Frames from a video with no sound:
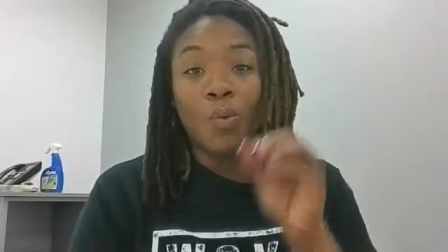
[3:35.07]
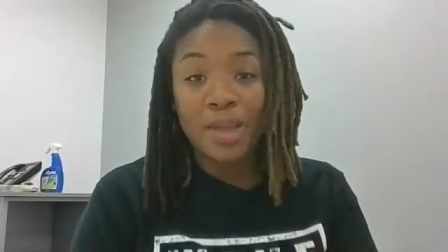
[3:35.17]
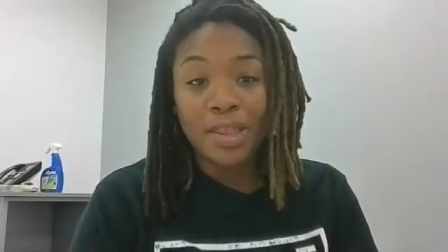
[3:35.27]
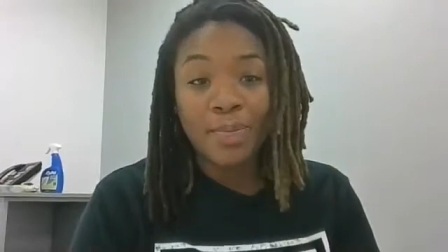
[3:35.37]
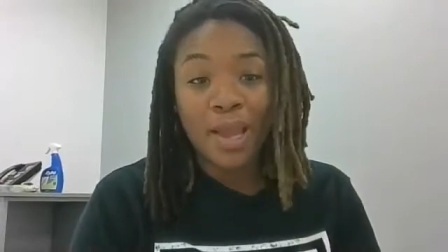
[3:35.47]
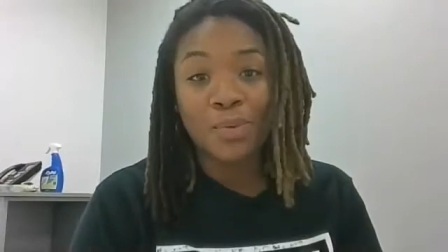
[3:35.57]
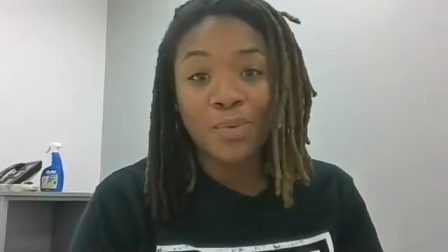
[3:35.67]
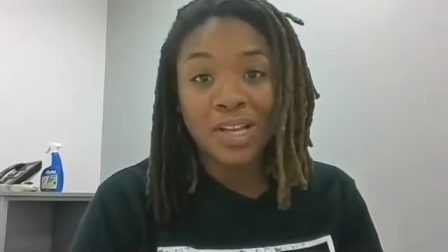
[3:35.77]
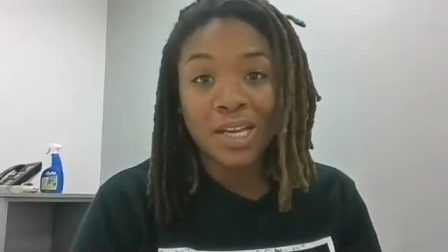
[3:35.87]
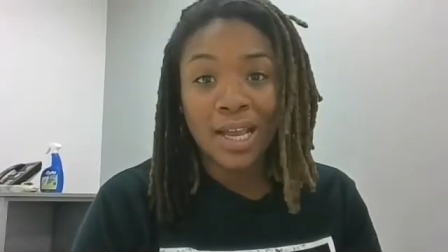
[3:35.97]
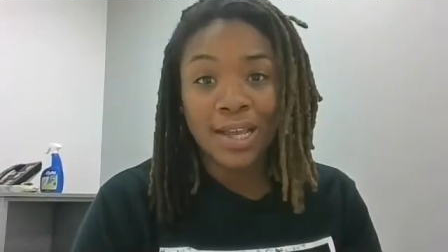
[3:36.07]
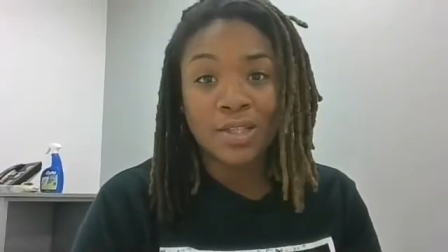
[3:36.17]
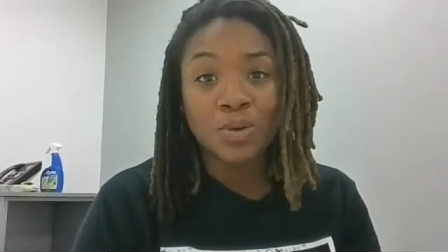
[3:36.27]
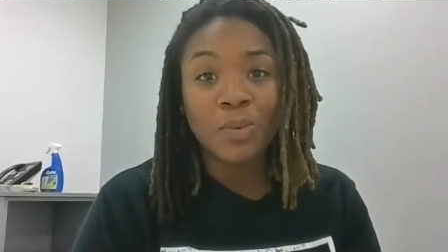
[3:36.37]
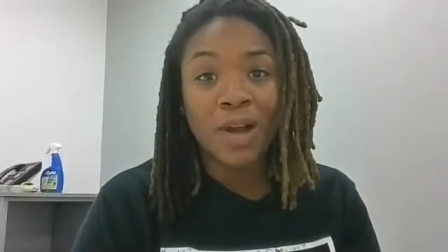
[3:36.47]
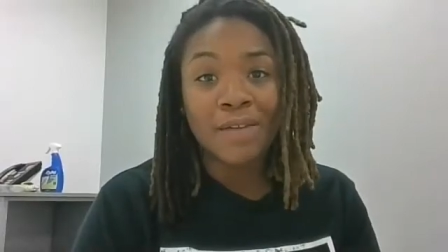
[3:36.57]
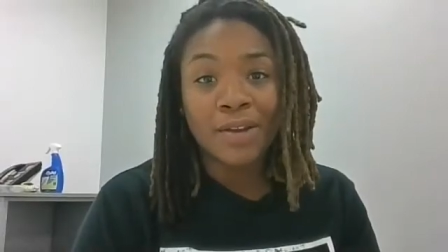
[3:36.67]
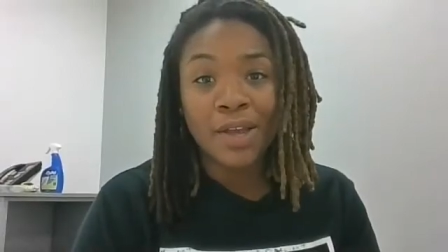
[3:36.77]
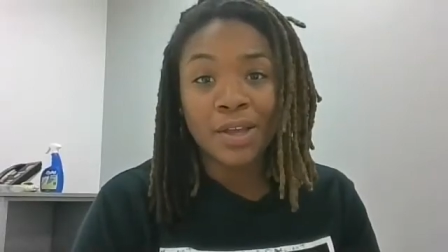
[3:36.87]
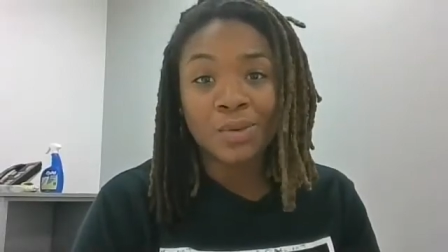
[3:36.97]
with paperwork in hand to a private
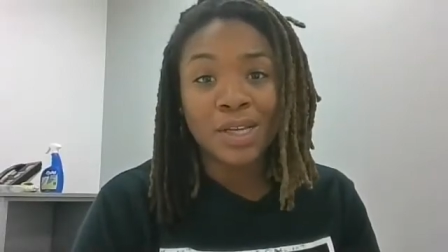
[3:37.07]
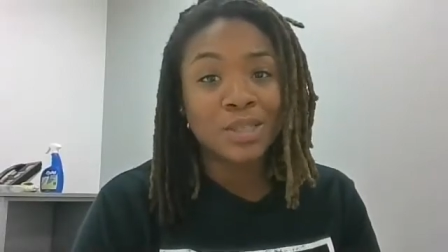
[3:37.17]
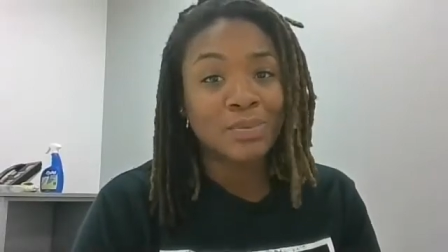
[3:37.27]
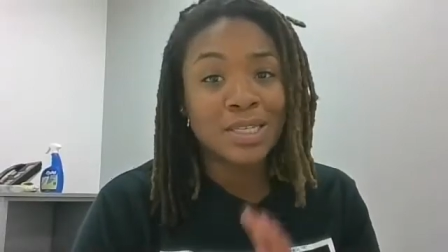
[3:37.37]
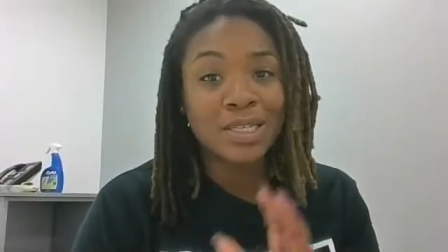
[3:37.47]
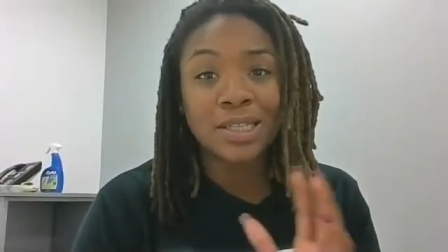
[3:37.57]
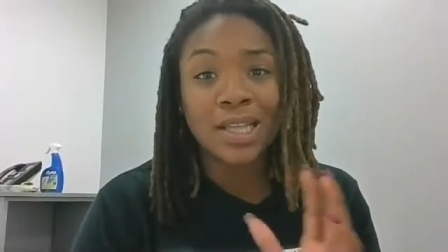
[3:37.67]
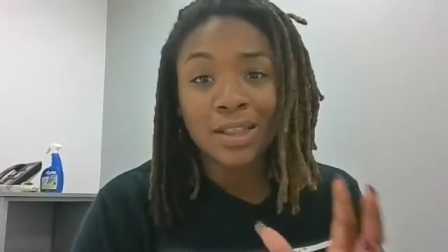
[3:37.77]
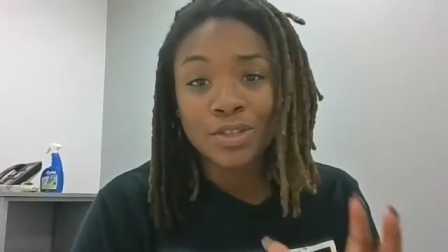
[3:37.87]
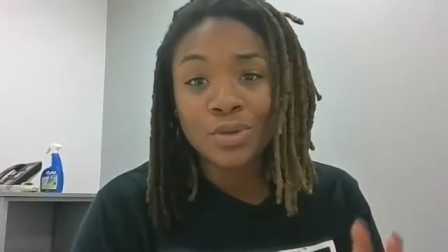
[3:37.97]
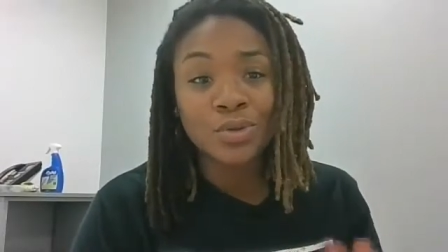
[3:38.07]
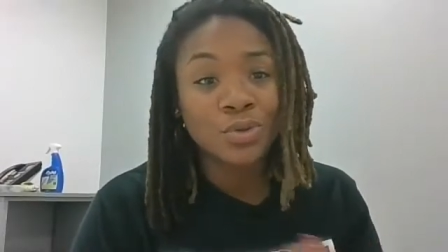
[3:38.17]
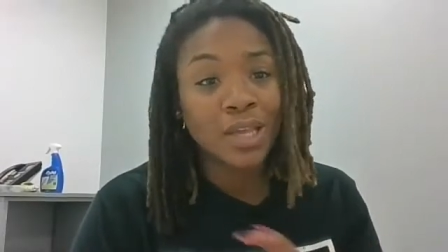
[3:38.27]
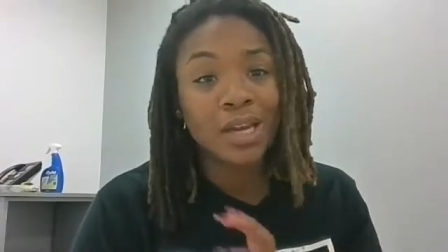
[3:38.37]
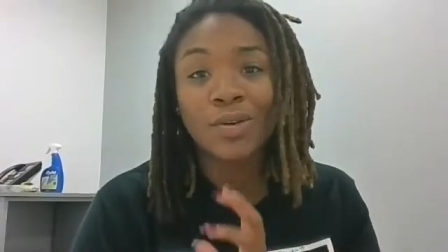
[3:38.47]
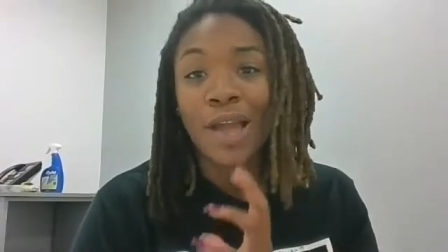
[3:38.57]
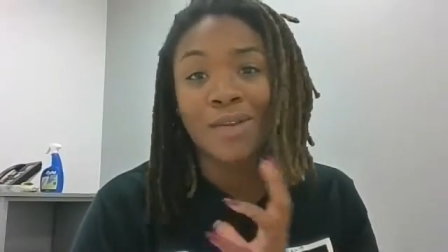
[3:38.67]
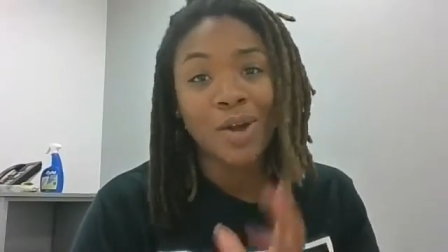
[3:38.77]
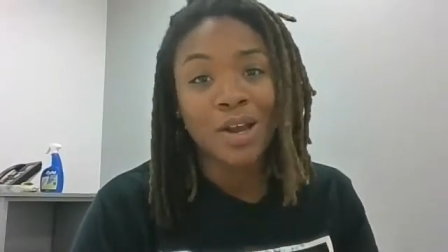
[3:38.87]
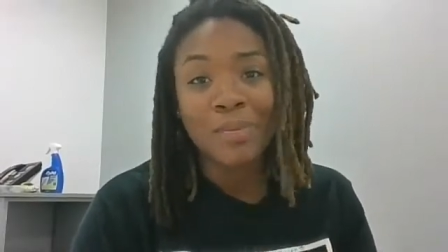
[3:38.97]
evaluation, because unlike the school, they don't
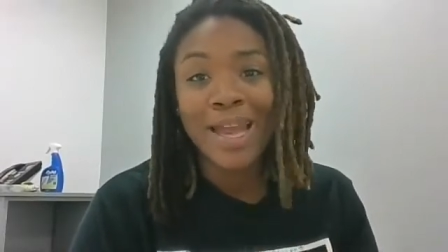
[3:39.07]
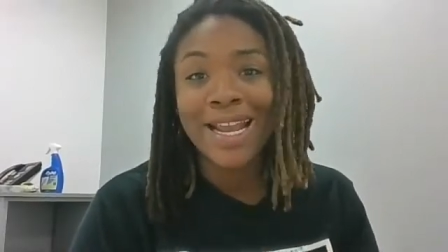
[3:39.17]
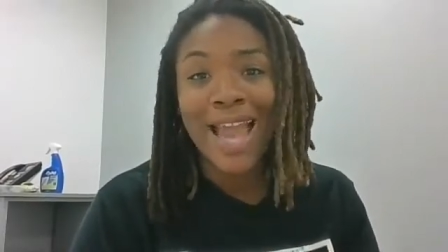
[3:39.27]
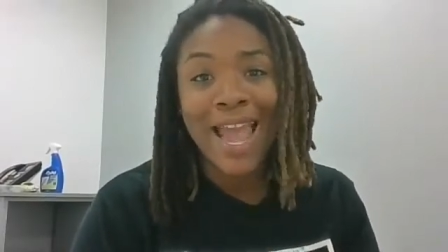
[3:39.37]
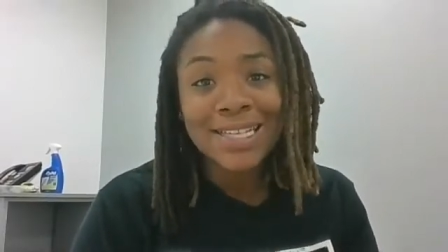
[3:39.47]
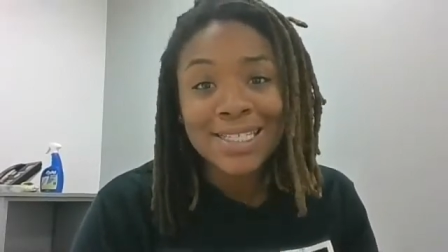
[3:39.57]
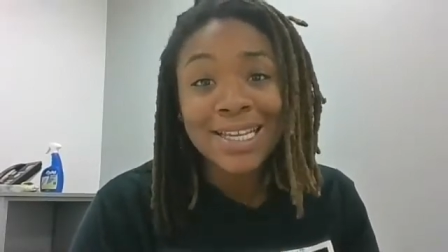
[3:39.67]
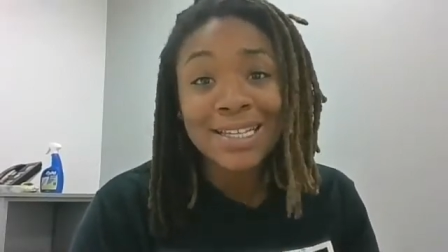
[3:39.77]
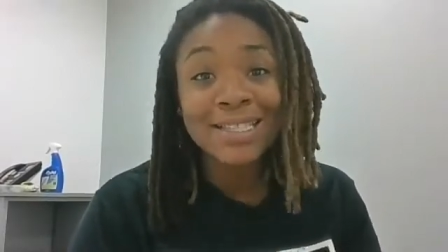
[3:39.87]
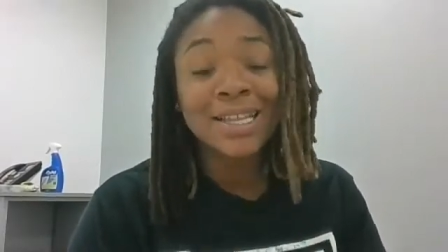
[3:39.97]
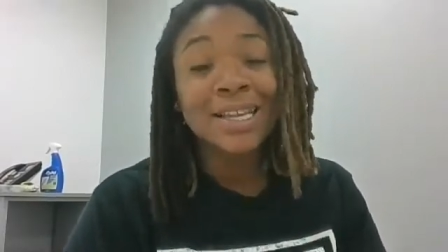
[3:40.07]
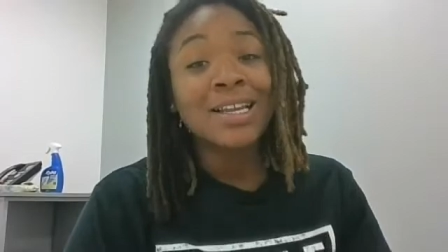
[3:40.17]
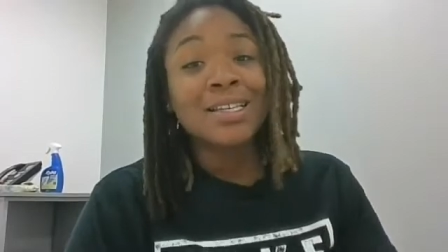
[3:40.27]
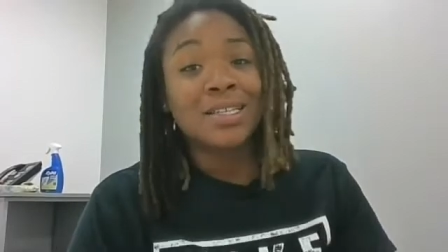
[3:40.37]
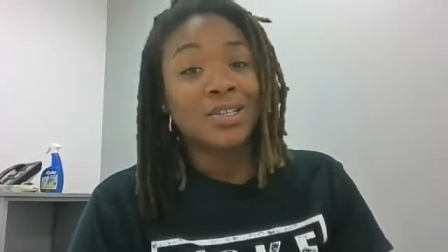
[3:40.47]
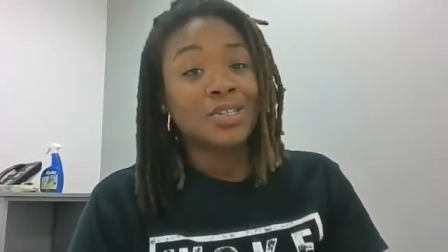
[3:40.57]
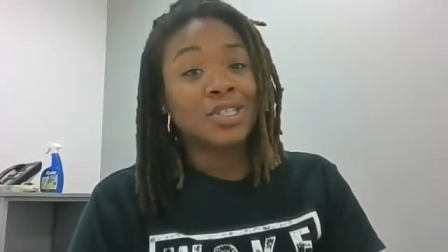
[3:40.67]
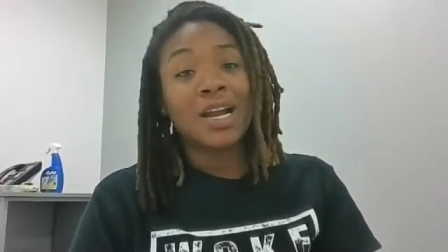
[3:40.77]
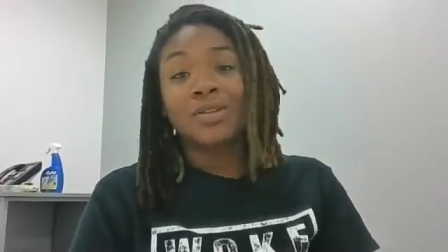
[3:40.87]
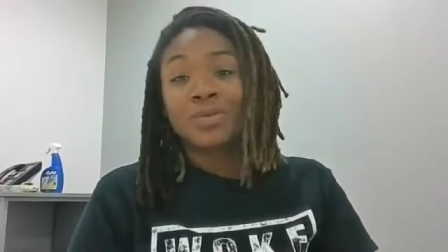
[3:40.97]
have automatic access to your
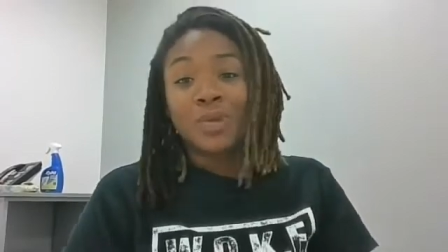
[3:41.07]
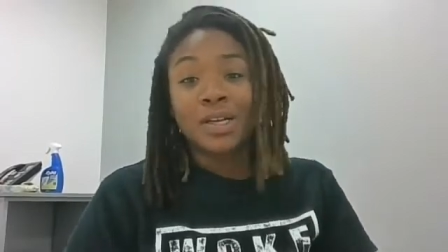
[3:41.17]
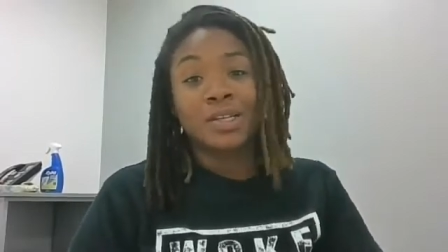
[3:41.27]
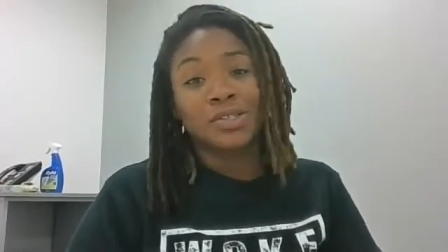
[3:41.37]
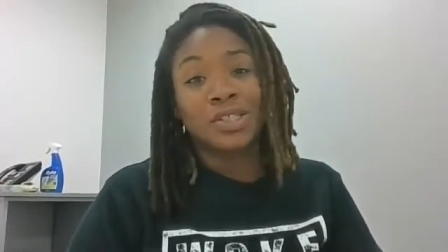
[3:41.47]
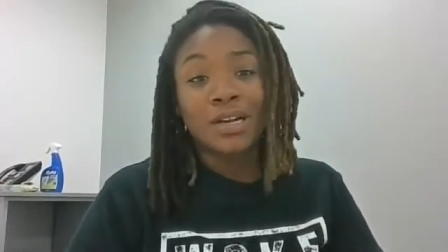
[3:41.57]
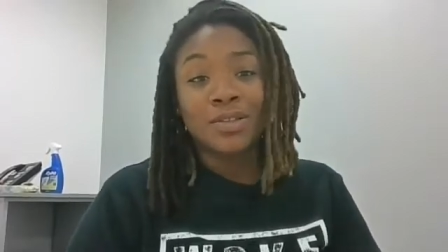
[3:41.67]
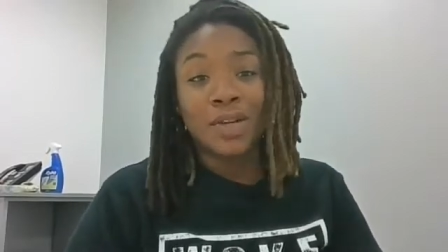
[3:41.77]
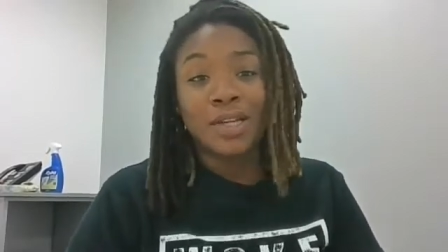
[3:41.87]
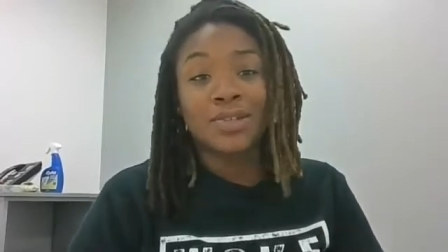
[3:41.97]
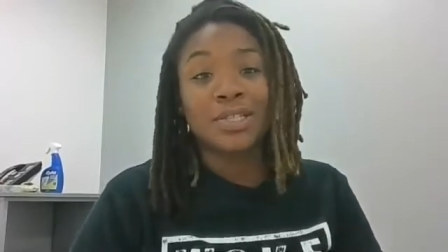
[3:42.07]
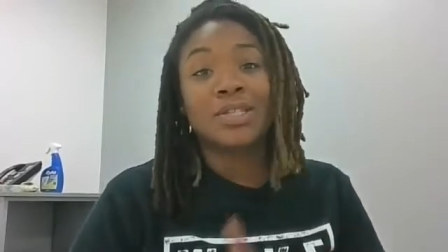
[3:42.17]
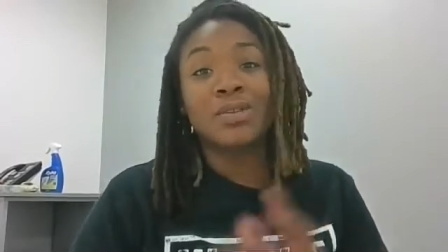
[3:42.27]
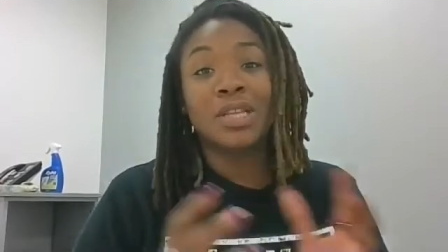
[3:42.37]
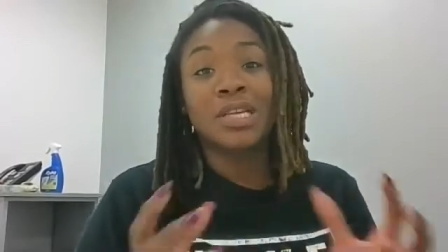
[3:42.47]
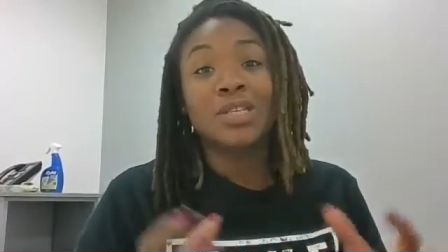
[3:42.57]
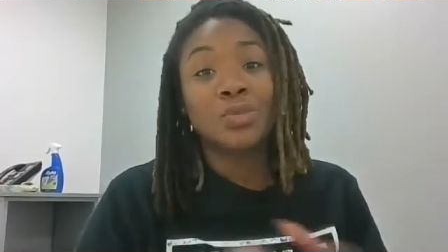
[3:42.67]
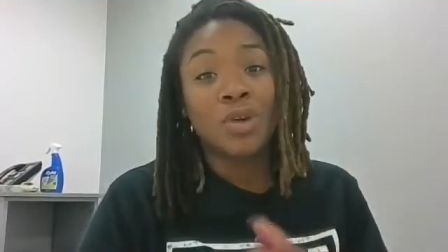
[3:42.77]
child's work and your child's records. And so these